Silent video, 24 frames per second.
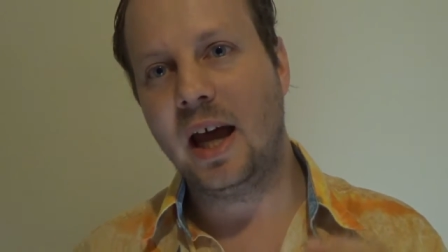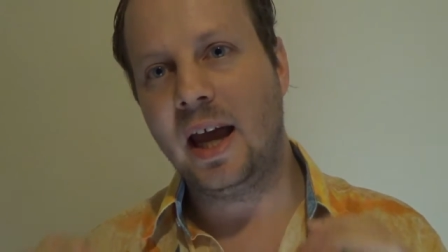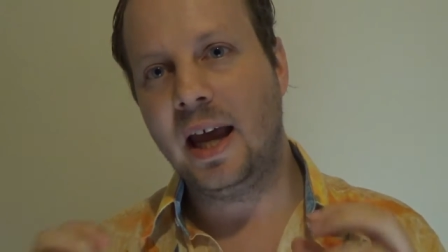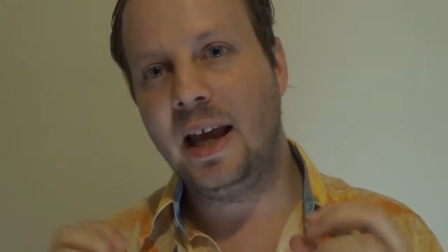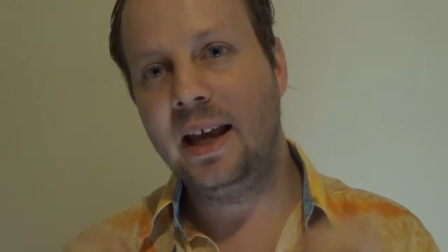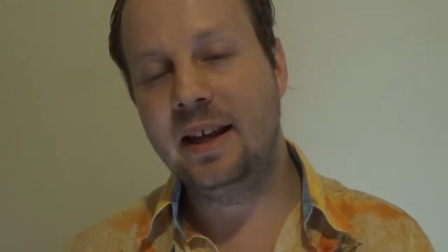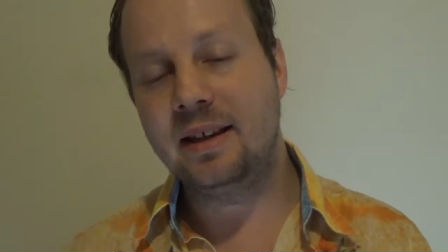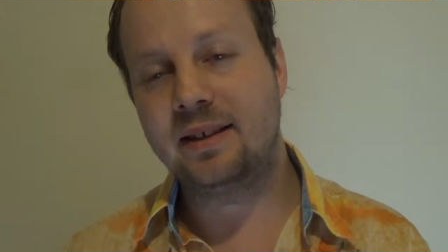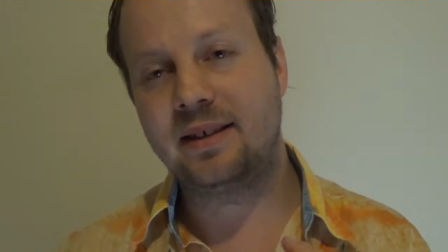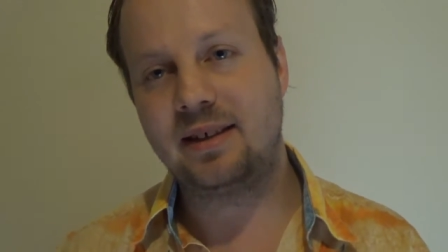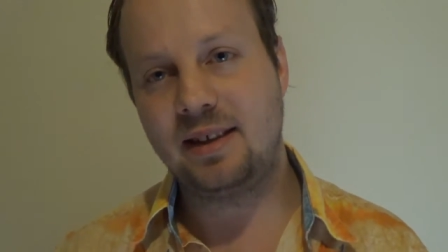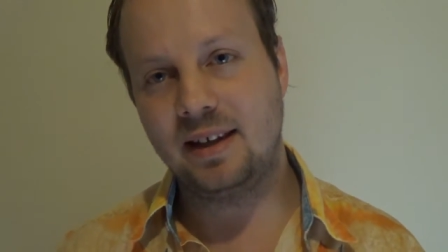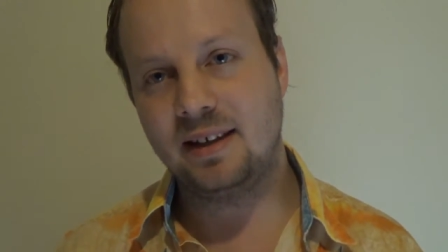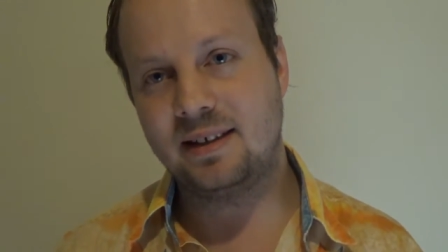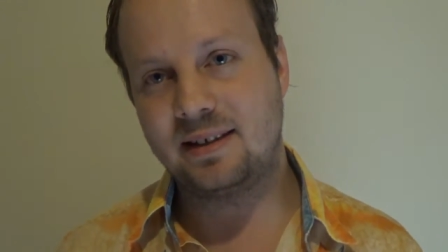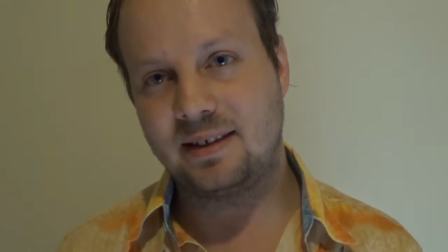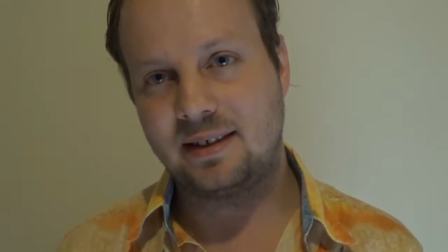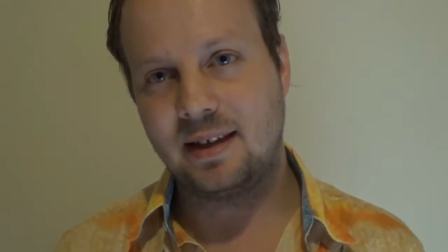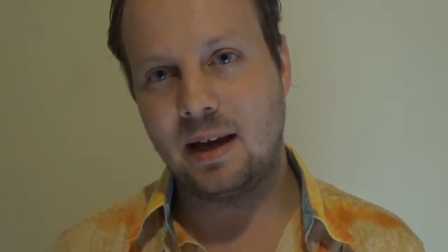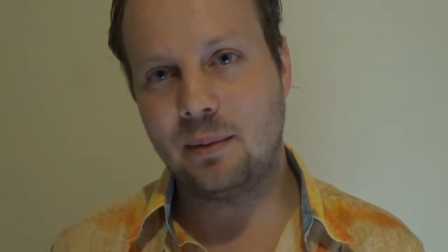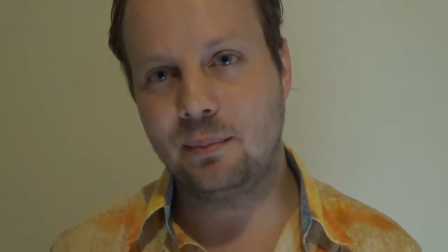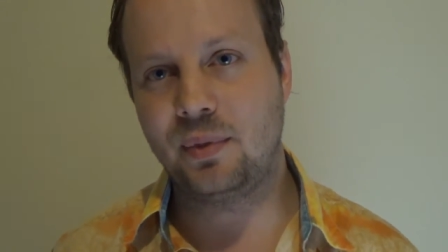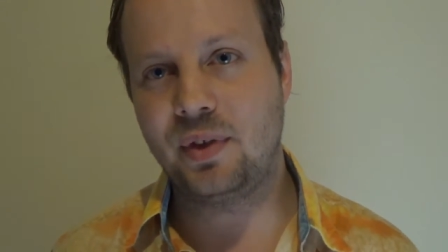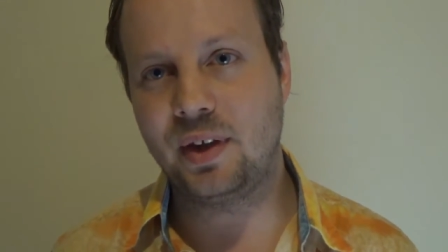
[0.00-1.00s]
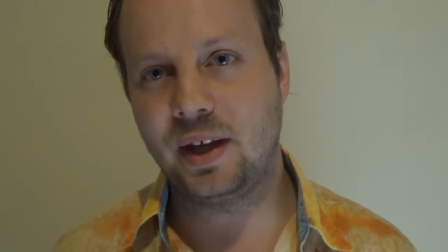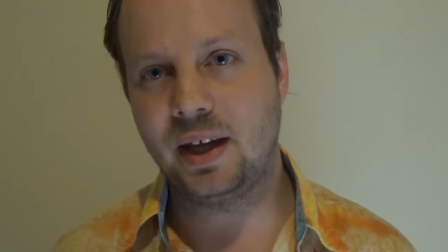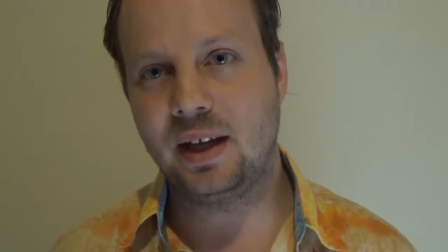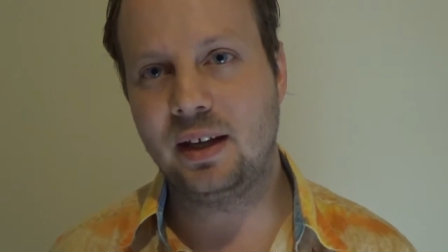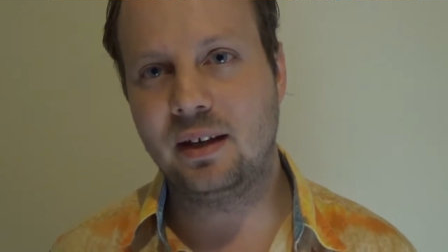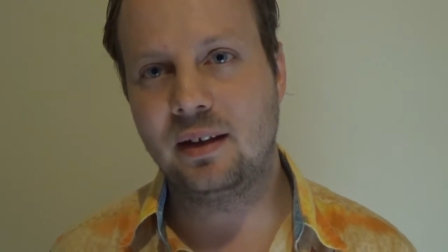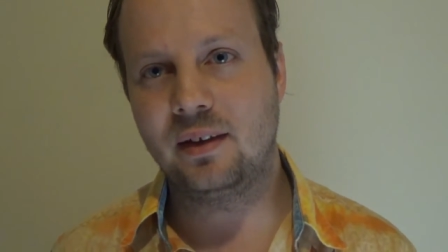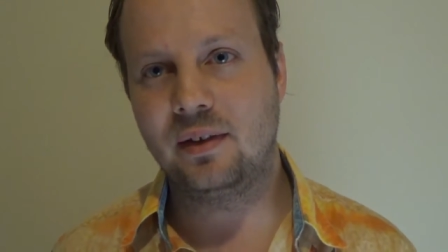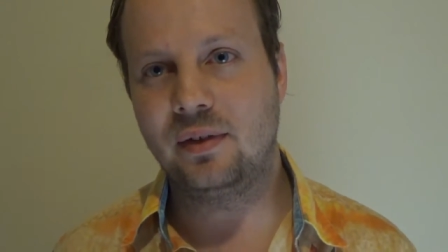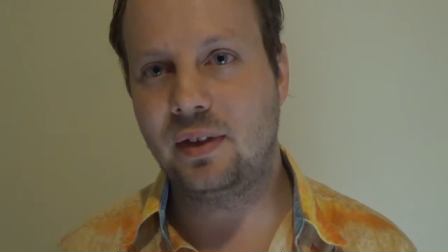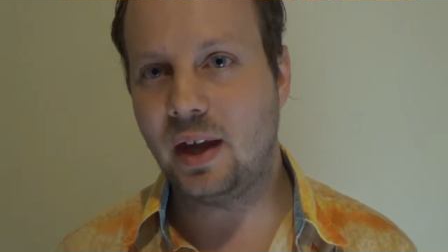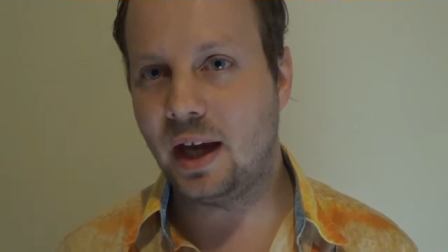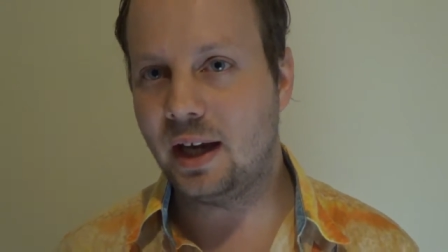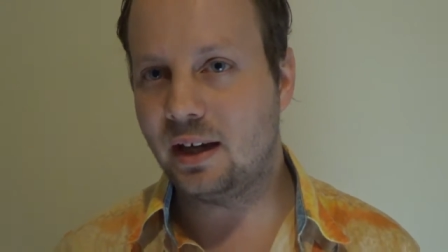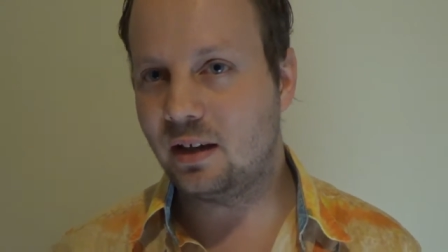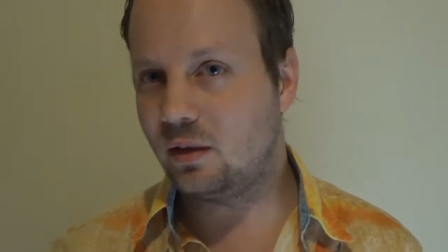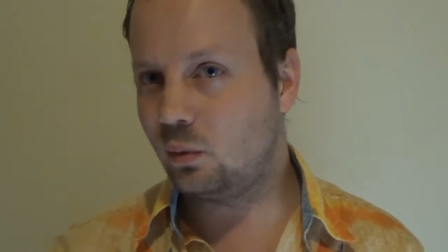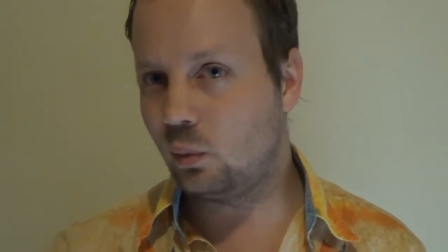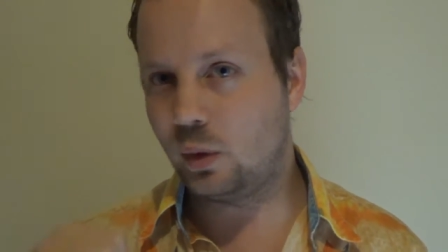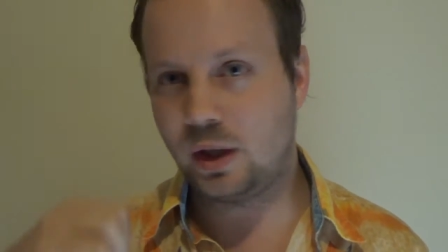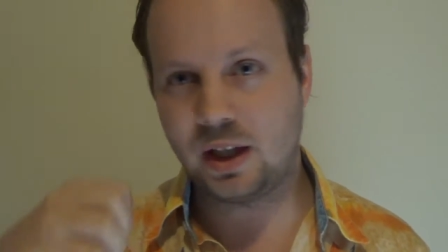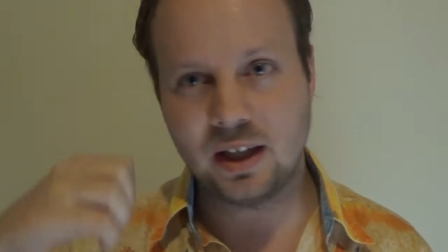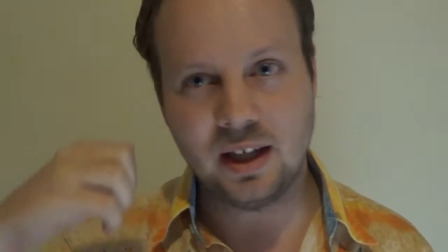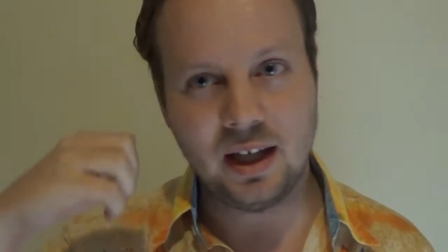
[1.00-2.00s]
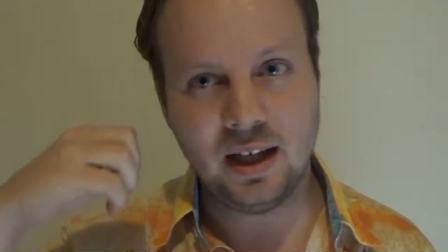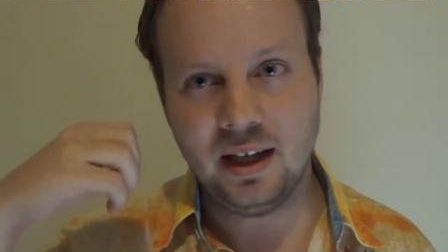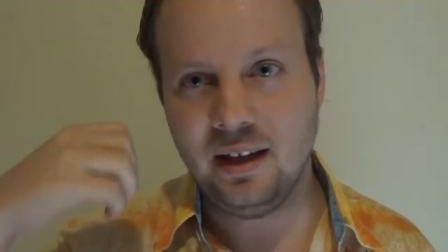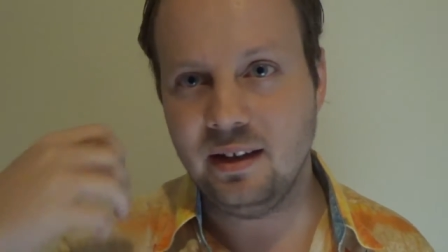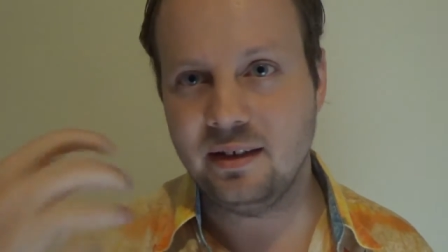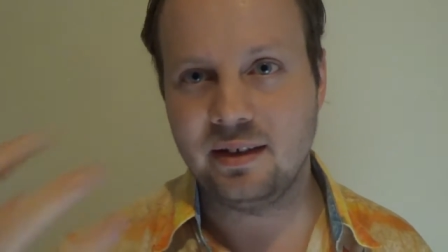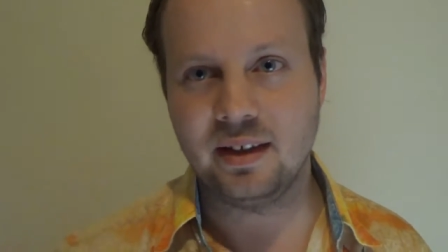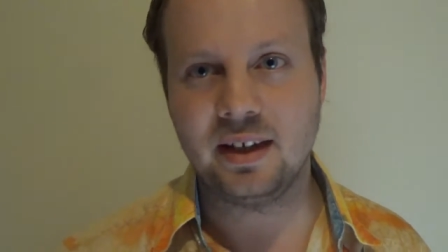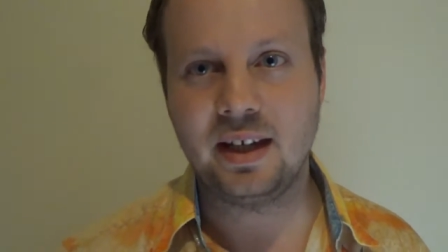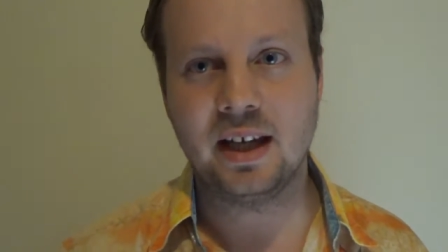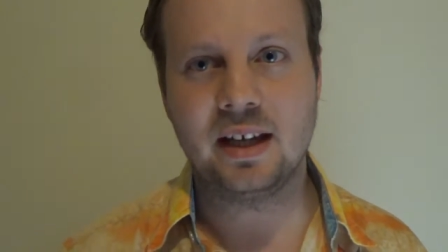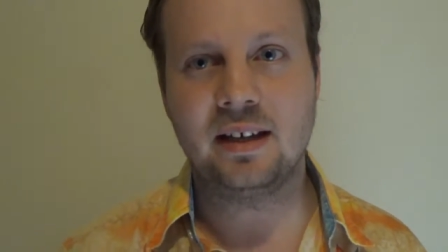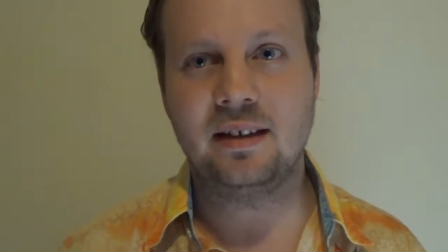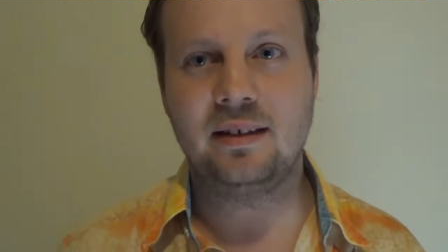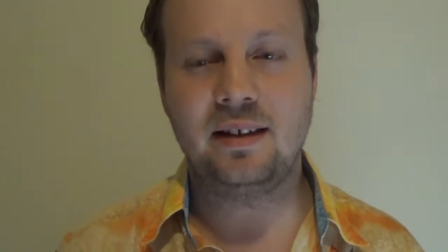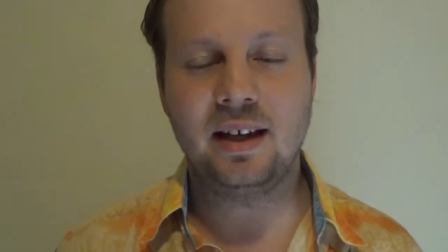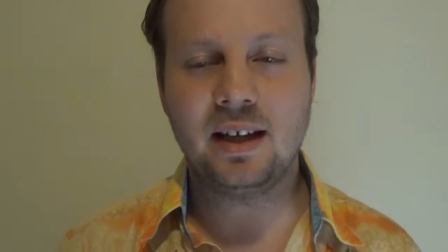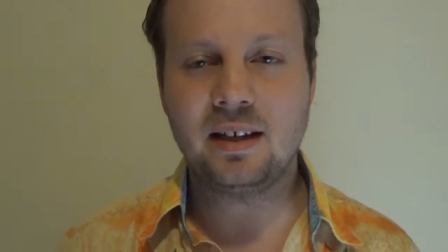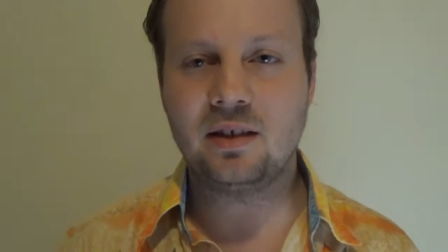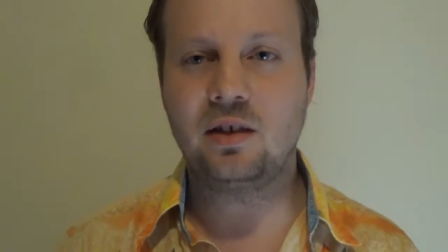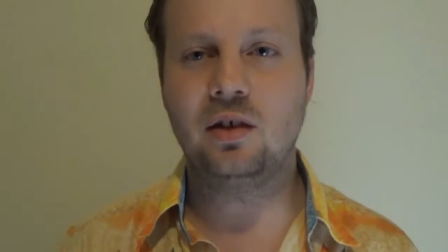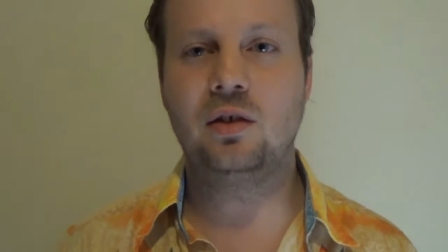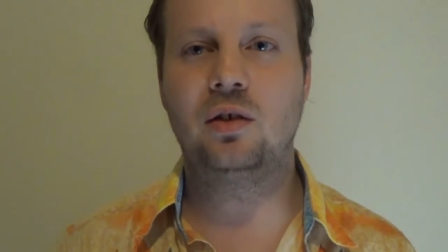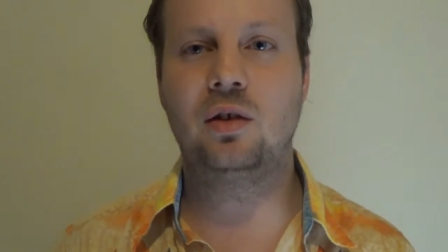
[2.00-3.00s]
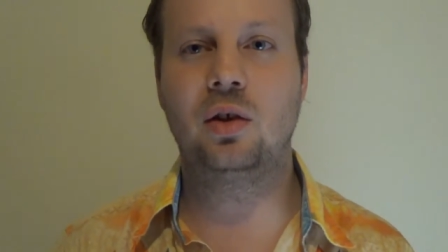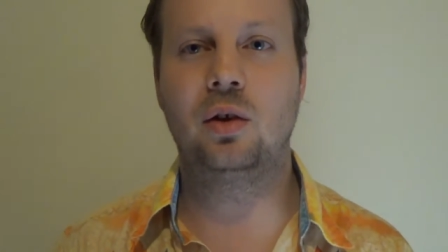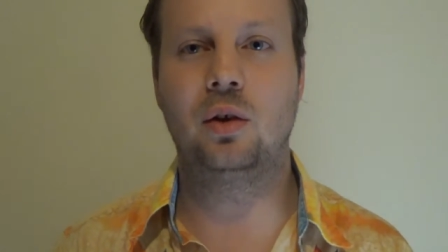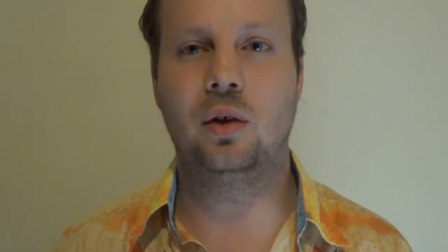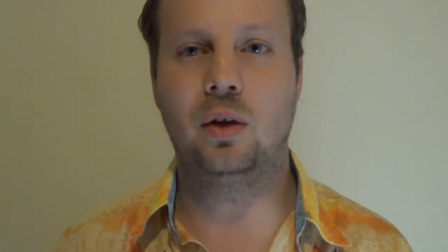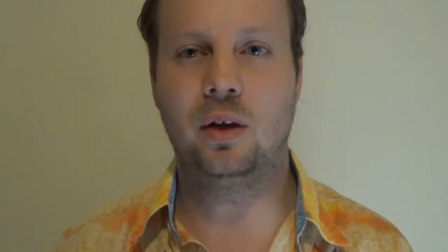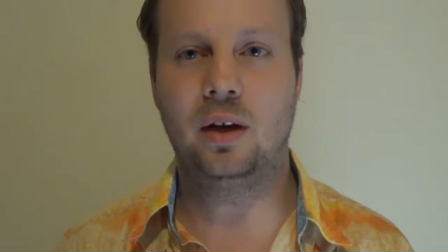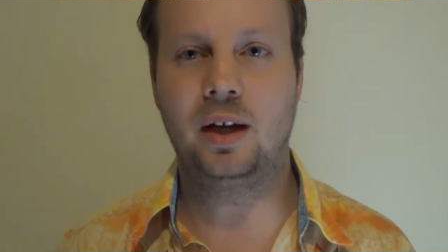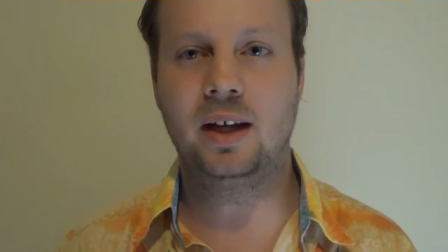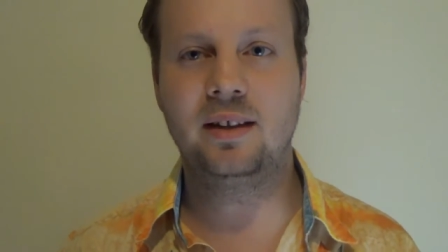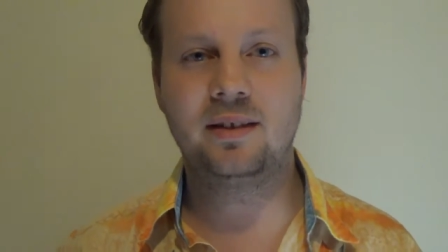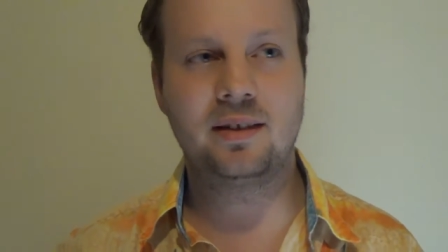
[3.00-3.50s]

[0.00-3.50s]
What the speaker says: is this something that we can easily get addicted to?